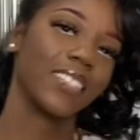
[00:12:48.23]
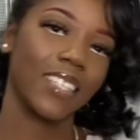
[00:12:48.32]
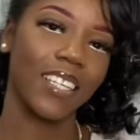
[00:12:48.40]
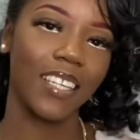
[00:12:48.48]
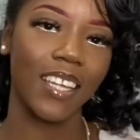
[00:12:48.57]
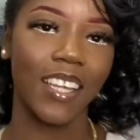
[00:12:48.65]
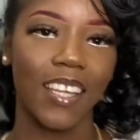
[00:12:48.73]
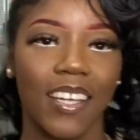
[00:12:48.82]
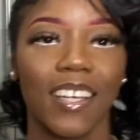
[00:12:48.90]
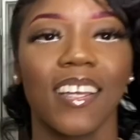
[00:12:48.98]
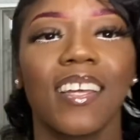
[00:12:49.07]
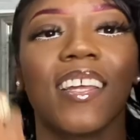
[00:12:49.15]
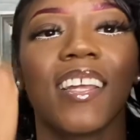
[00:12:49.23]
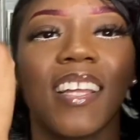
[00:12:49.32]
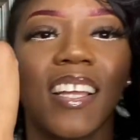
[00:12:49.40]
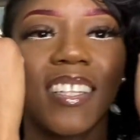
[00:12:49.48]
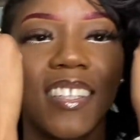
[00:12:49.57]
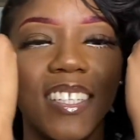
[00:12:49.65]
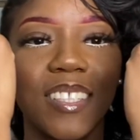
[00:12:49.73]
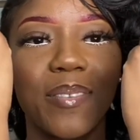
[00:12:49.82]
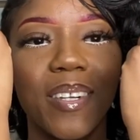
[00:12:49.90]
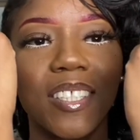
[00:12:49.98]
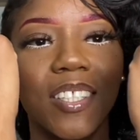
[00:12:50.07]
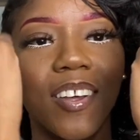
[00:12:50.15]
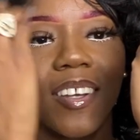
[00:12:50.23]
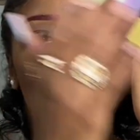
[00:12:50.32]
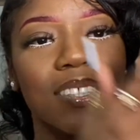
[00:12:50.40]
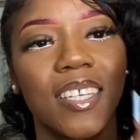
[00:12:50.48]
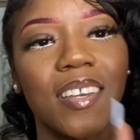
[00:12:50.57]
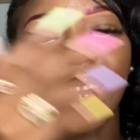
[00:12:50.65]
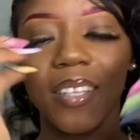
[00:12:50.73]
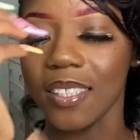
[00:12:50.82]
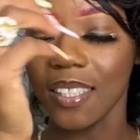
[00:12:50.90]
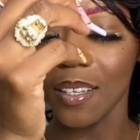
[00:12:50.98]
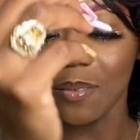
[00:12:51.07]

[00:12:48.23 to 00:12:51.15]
in here, and this one is long sleeve. The sleeves